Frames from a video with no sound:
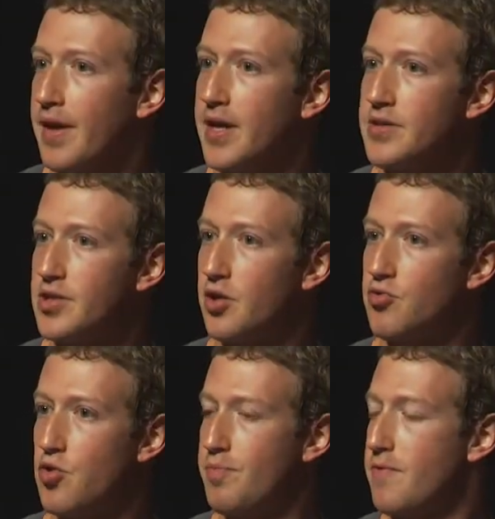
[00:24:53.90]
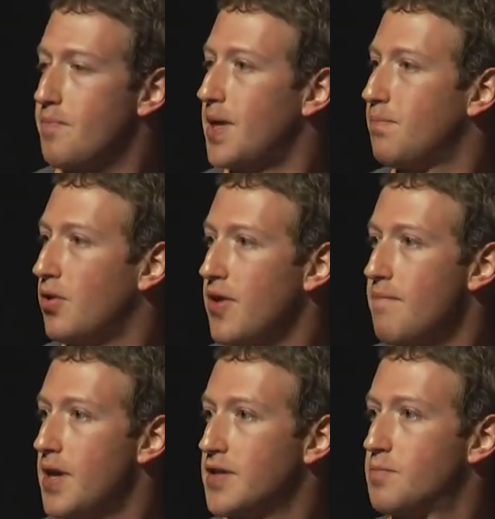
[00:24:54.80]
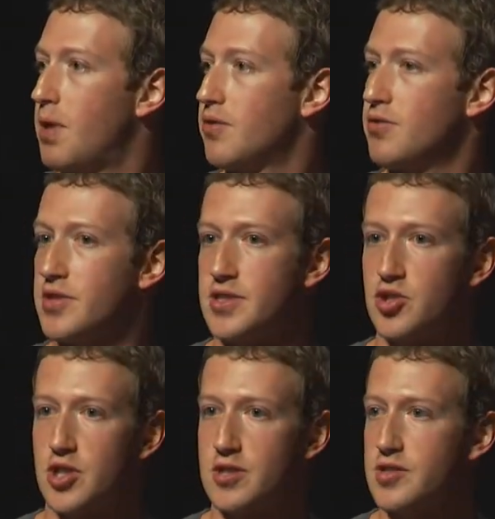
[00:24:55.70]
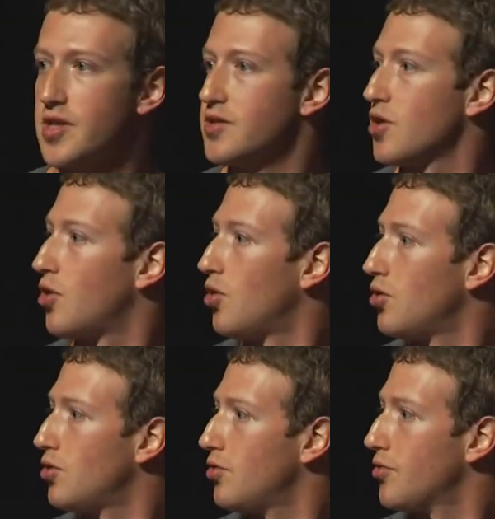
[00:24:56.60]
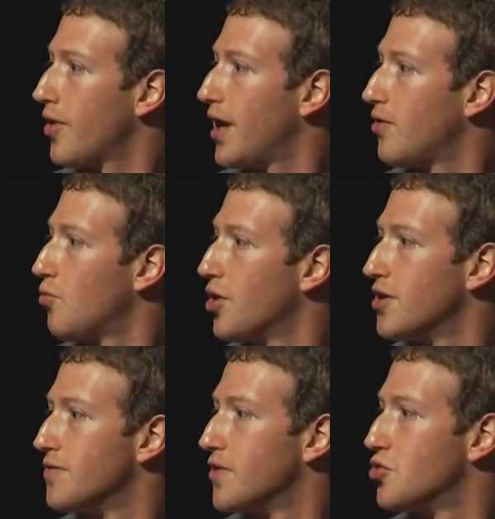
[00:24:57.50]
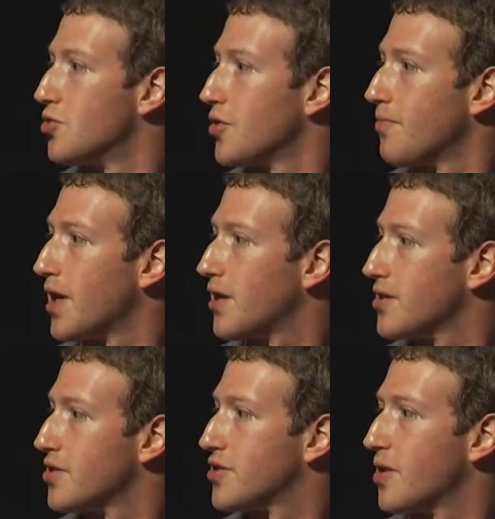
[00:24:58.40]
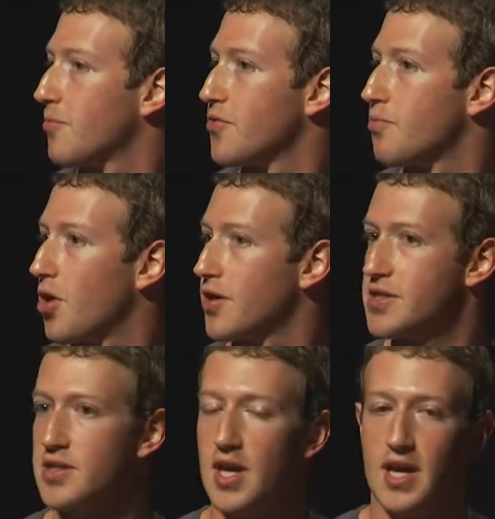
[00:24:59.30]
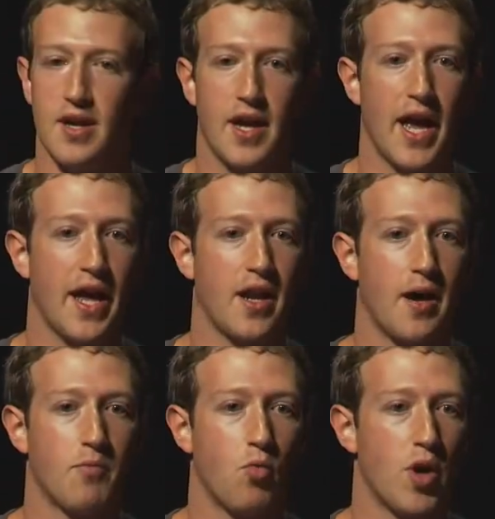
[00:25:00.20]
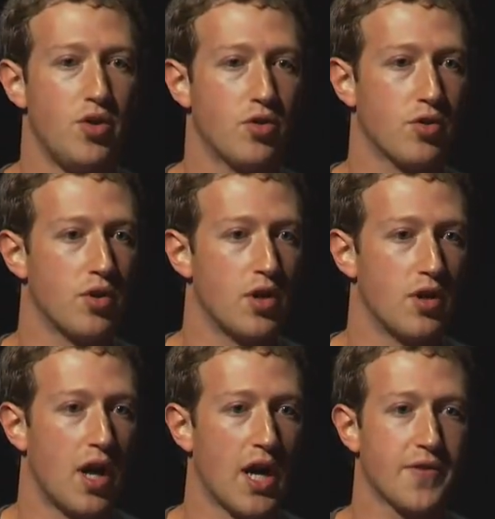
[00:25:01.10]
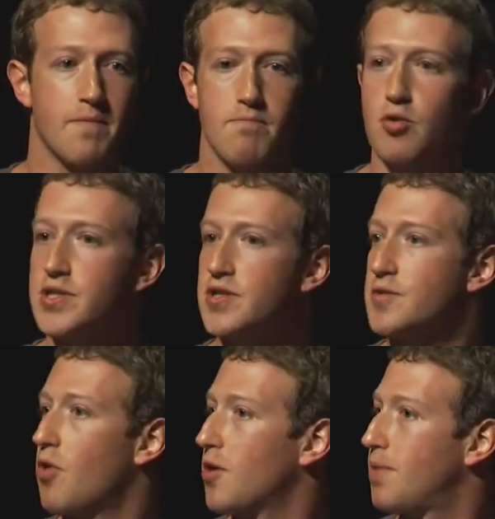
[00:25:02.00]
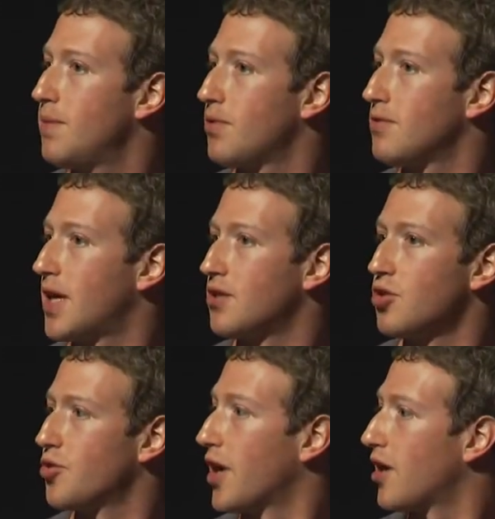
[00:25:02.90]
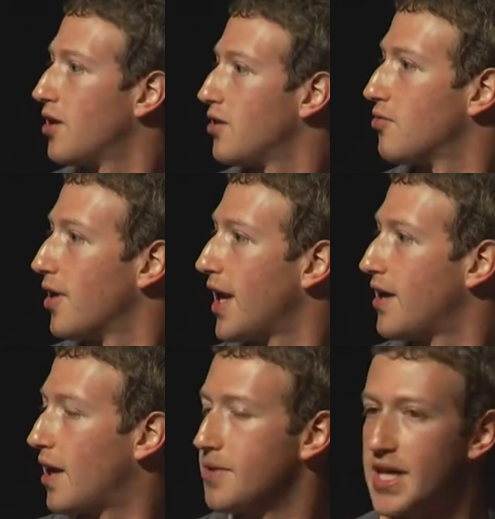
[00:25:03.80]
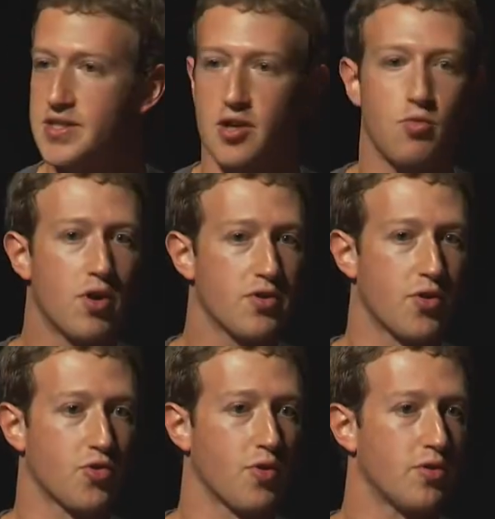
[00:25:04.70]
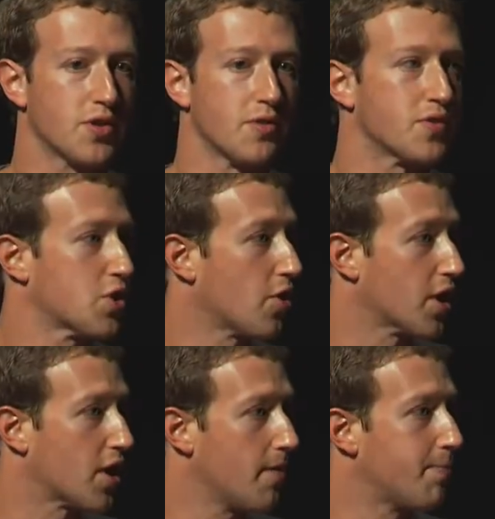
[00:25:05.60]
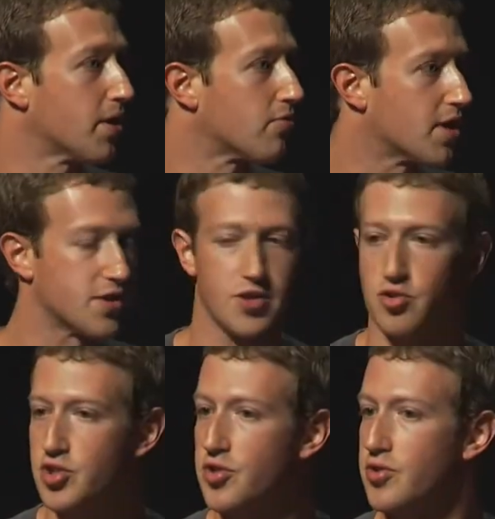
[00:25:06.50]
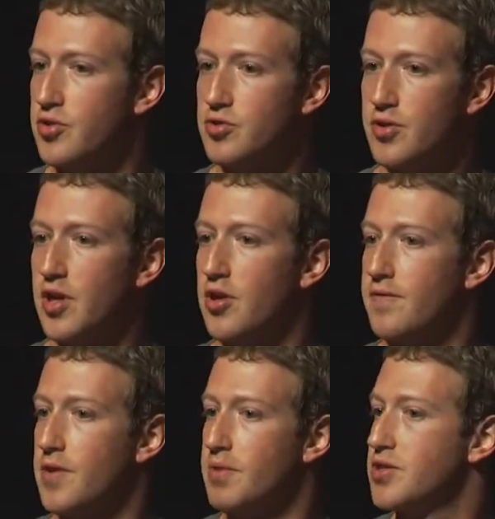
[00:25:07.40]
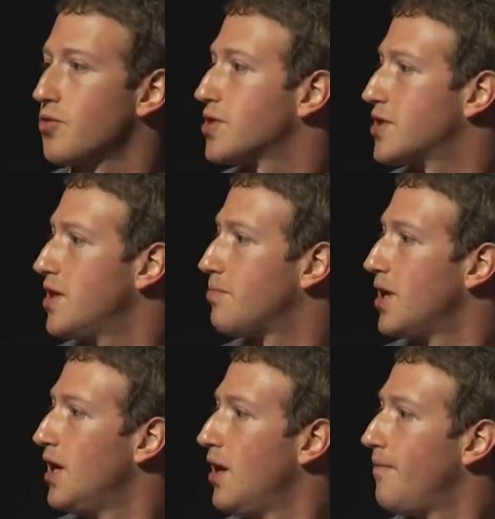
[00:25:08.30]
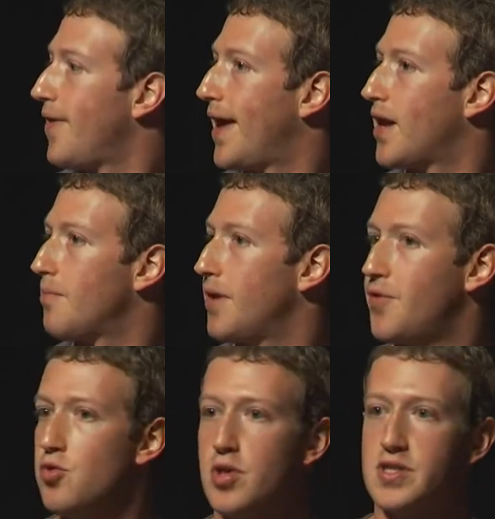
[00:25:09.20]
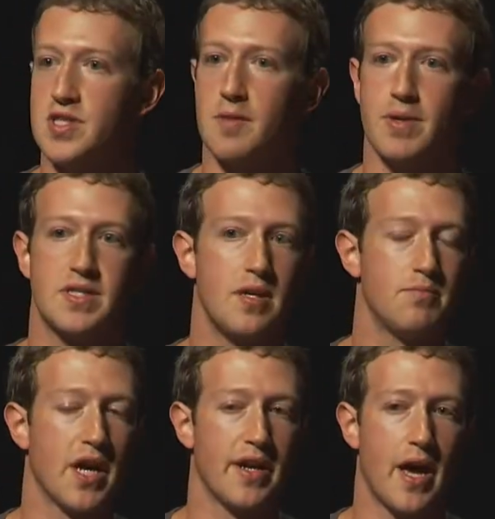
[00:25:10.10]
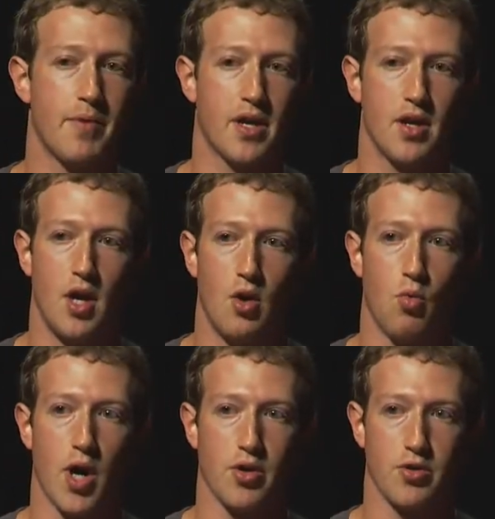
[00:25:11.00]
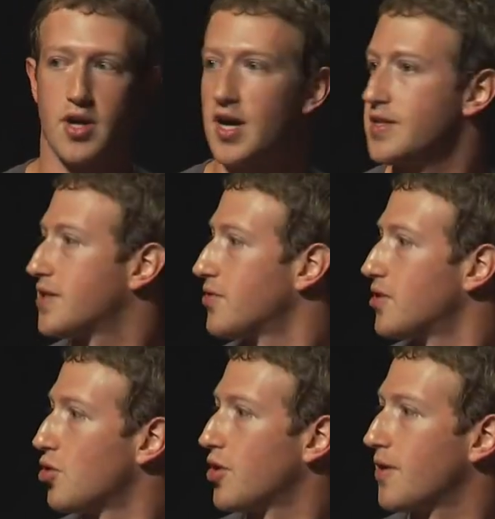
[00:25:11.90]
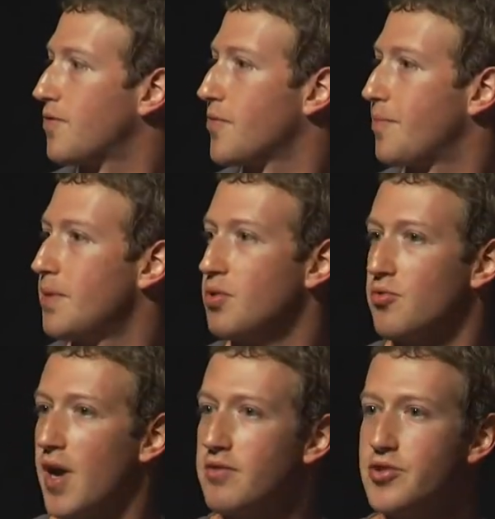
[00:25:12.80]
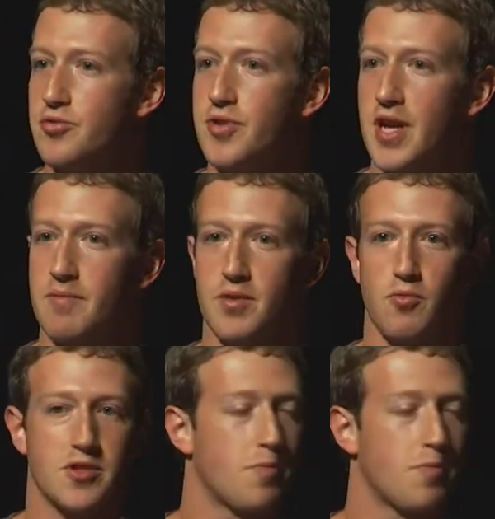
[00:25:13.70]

is a group of people that makes better decisions as a whole than would individually make as a sum of the parts. And I think most smart people like learning, right? And I mean, that's like one of the thrills of starting a company, right? Is the learning curve can be so steep. And if you can set up a team dynamic where you're constantly learning from the people around you, then I mean, what's